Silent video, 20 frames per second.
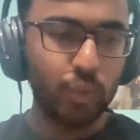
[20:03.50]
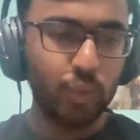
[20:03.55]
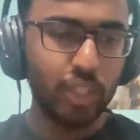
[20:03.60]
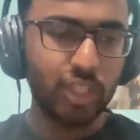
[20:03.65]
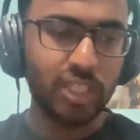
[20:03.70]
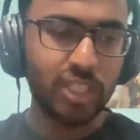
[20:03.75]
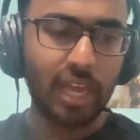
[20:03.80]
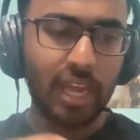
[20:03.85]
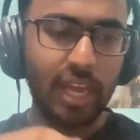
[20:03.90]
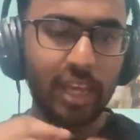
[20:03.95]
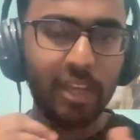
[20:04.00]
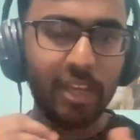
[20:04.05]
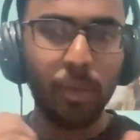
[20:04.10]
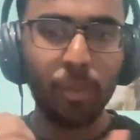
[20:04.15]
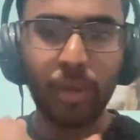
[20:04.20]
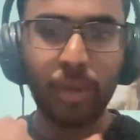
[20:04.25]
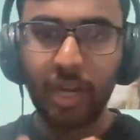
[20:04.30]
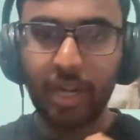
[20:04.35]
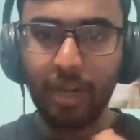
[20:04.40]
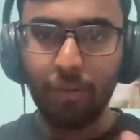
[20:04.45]
was like
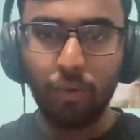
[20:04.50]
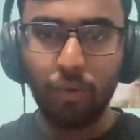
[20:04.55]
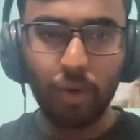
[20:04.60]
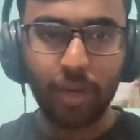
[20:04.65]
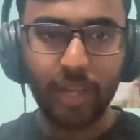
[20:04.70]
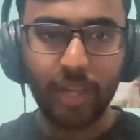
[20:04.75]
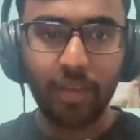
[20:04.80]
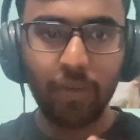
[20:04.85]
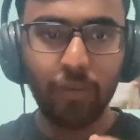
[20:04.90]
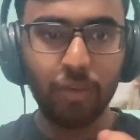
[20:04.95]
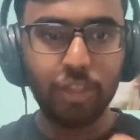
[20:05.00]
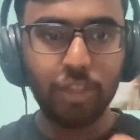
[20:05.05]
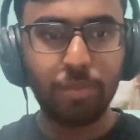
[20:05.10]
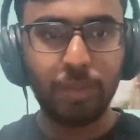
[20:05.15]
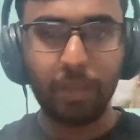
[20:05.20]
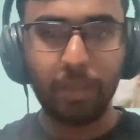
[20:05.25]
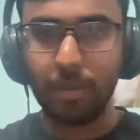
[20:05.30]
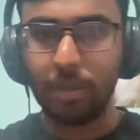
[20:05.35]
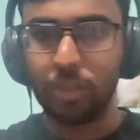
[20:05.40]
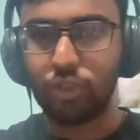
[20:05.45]
community voting, which
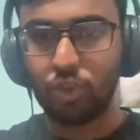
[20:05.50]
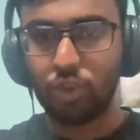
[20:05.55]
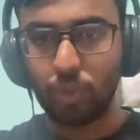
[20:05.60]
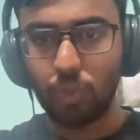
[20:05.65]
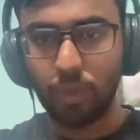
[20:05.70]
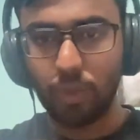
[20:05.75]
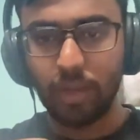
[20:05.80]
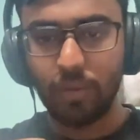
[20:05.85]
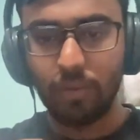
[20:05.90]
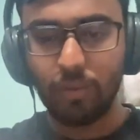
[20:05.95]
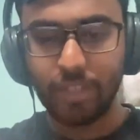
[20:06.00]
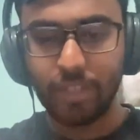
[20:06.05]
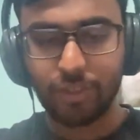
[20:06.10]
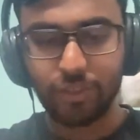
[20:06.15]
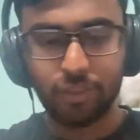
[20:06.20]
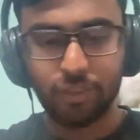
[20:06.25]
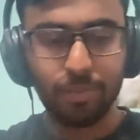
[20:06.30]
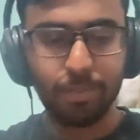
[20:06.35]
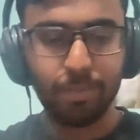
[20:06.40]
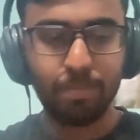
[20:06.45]
people should win,
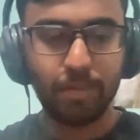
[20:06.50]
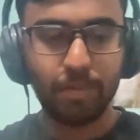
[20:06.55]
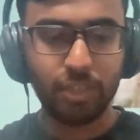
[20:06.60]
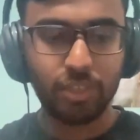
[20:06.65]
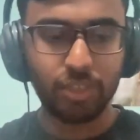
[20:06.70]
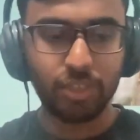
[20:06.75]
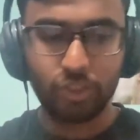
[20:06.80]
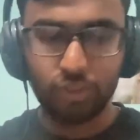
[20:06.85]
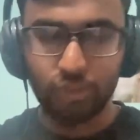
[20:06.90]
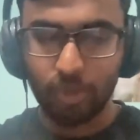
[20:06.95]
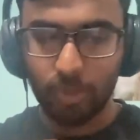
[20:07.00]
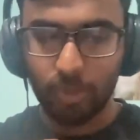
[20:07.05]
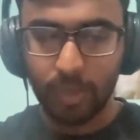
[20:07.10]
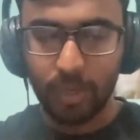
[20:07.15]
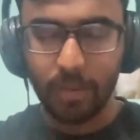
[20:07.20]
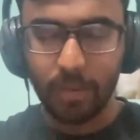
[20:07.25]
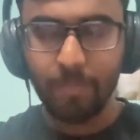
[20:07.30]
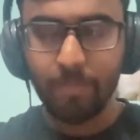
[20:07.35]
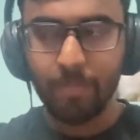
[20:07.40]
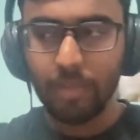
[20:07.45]
which person should
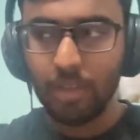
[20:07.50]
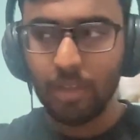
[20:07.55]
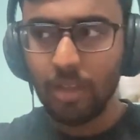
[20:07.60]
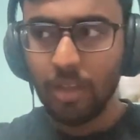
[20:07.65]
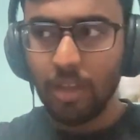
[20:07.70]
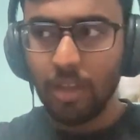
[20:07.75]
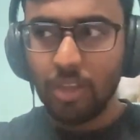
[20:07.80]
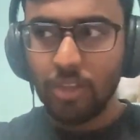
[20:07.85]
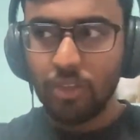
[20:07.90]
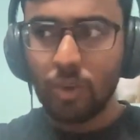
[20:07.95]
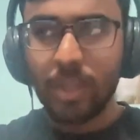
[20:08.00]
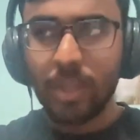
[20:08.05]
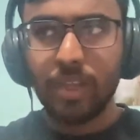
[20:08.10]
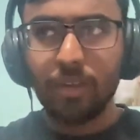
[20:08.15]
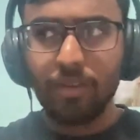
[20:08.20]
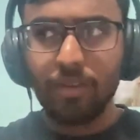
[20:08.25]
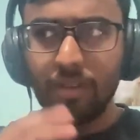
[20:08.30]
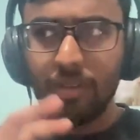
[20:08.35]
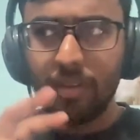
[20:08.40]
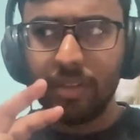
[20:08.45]
win. So I
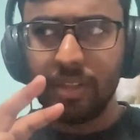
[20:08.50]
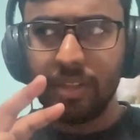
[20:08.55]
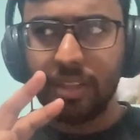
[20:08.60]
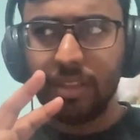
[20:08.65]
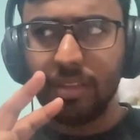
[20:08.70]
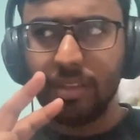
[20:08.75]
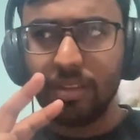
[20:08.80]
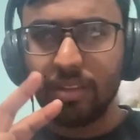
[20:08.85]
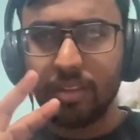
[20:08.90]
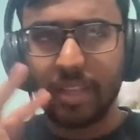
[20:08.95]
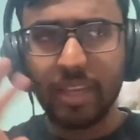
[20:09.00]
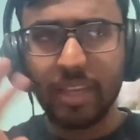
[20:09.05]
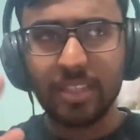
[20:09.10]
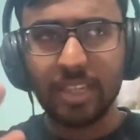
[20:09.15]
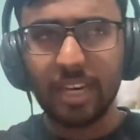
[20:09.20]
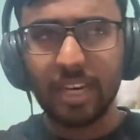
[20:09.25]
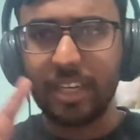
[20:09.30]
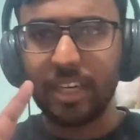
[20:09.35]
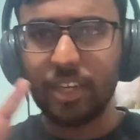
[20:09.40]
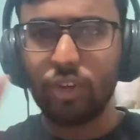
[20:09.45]
think they
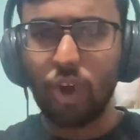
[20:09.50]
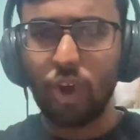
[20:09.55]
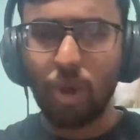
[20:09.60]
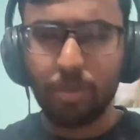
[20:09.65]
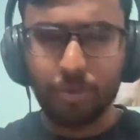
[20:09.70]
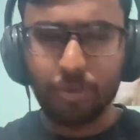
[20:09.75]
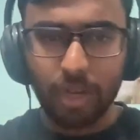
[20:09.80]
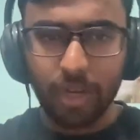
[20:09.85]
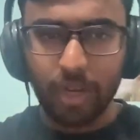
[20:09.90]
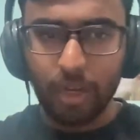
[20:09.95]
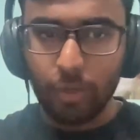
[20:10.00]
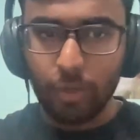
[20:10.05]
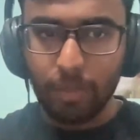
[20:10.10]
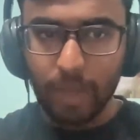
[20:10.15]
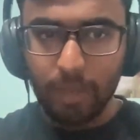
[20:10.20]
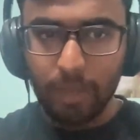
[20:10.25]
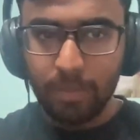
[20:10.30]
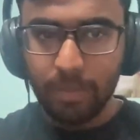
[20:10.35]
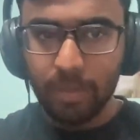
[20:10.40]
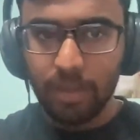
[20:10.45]
selected top 32
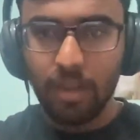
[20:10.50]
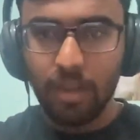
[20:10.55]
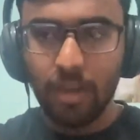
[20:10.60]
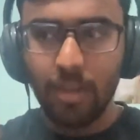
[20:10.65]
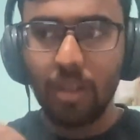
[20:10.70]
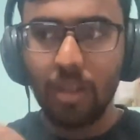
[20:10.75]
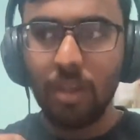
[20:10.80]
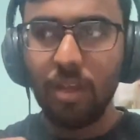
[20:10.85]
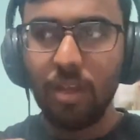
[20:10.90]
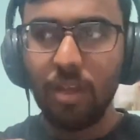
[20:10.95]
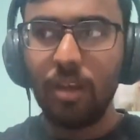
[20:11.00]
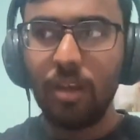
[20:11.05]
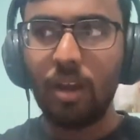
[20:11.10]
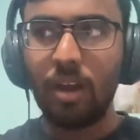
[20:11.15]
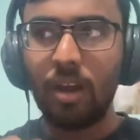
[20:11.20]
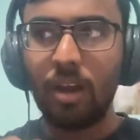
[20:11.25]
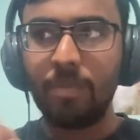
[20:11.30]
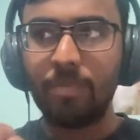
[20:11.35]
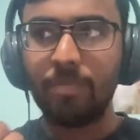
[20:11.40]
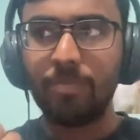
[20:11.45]
people.
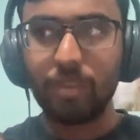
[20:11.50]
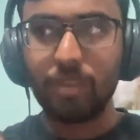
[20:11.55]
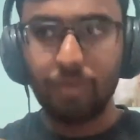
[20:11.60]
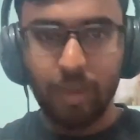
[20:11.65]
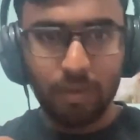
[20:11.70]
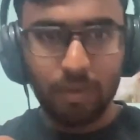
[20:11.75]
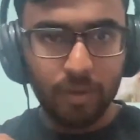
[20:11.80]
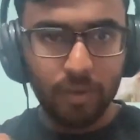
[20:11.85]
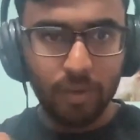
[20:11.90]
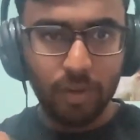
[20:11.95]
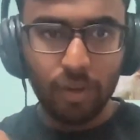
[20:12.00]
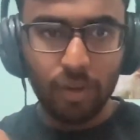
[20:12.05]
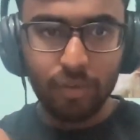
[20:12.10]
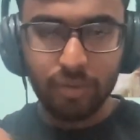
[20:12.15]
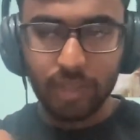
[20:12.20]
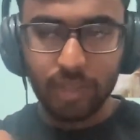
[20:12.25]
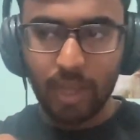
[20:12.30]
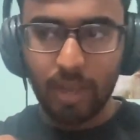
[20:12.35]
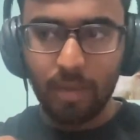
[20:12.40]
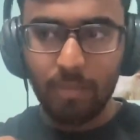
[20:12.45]
We were one of
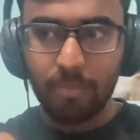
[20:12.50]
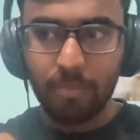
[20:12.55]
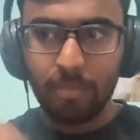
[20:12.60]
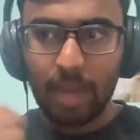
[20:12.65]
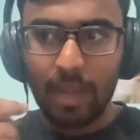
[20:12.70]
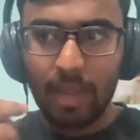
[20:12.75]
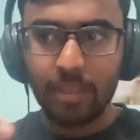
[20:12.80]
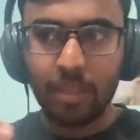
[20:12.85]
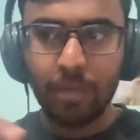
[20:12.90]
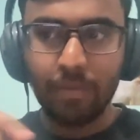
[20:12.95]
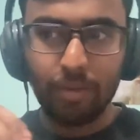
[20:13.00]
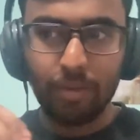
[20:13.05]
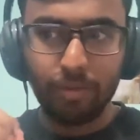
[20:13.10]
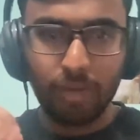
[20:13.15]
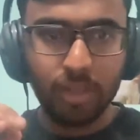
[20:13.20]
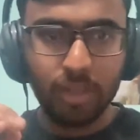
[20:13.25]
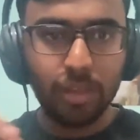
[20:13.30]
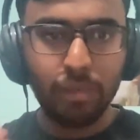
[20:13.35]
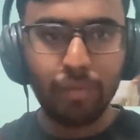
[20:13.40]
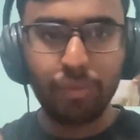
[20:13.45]
them, and then we
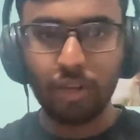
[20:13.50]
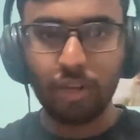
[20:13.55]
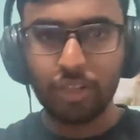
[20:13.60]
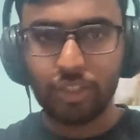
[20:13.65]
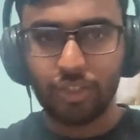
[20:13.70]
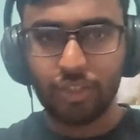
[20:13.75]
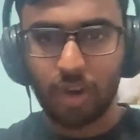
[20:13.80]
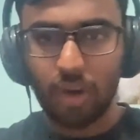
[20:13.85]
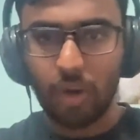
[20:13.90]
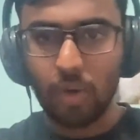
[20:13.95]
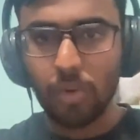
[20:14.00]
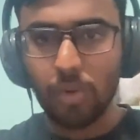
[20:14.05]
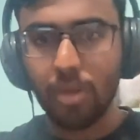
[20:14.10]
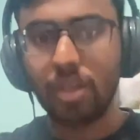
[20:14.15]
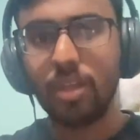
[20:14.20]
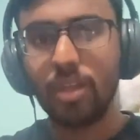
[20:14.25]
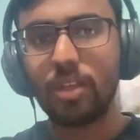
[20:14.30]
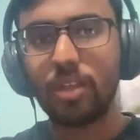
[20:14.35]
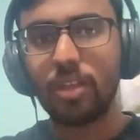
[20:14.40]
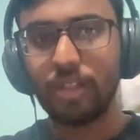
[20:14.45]
won the first round.
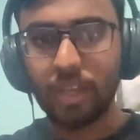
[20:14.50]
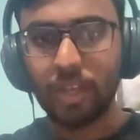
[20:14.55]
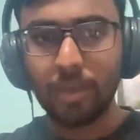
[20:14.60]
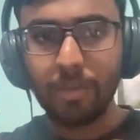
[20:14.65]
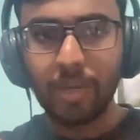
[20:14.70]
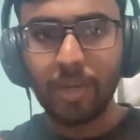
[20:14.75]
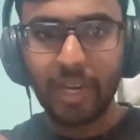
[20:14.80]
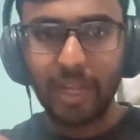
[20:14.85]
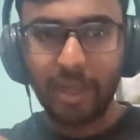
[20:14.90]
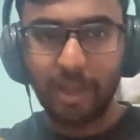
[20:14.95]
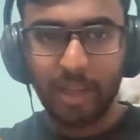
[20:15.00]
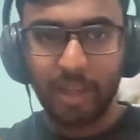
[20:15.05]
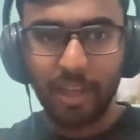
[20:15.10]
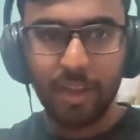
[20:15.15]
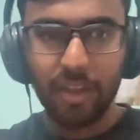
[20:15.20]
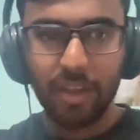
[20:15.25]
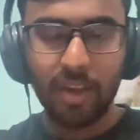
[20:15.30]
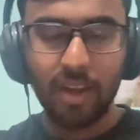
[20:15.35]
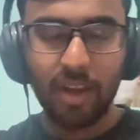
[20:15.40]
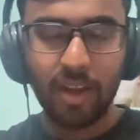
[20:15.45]
The
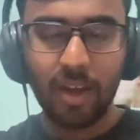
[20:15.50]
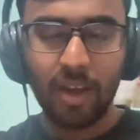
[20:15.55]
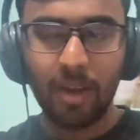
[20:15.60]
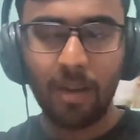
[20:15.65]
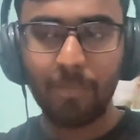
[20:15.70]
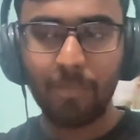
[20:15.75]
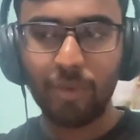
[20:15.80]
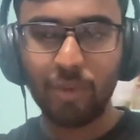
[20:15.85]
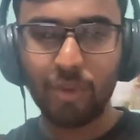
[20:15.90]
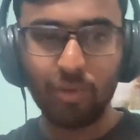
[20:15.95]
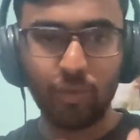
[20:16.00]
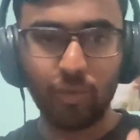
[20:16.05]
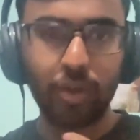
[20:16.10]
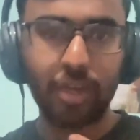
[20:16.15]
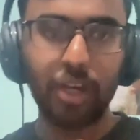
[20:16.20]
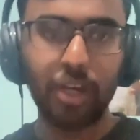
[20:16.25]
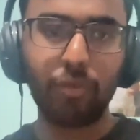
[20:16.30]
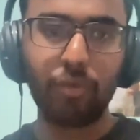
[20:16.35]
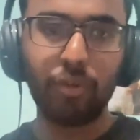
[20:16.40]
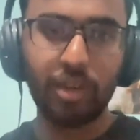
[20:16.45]
community,
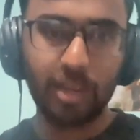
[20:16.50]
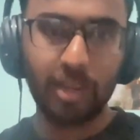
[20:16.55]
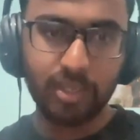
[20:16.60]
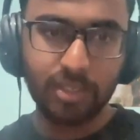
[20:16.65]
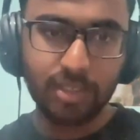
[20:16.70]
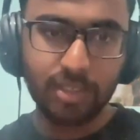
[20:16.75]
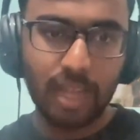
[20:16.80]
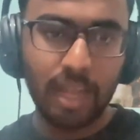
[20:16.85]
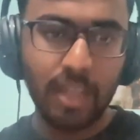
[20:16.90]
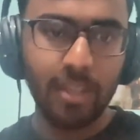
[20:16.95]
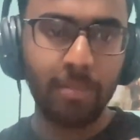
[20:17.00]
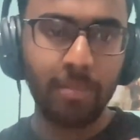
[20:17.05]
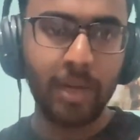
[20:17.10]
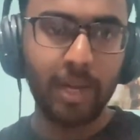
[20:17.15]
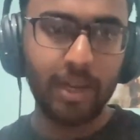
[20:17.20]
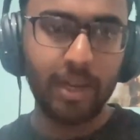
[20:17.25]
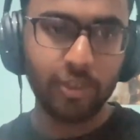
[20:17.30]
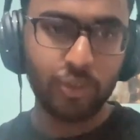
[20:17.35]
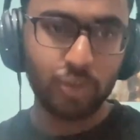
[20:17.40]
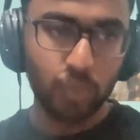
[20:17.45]
voted for us, and they
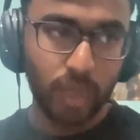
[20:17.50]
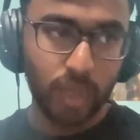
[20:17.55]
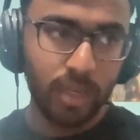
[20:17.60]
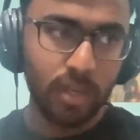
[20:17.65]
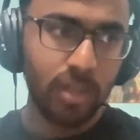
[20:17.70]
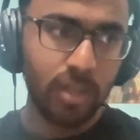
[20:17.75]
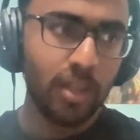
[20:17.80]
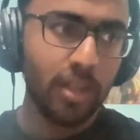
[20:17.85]
made us win.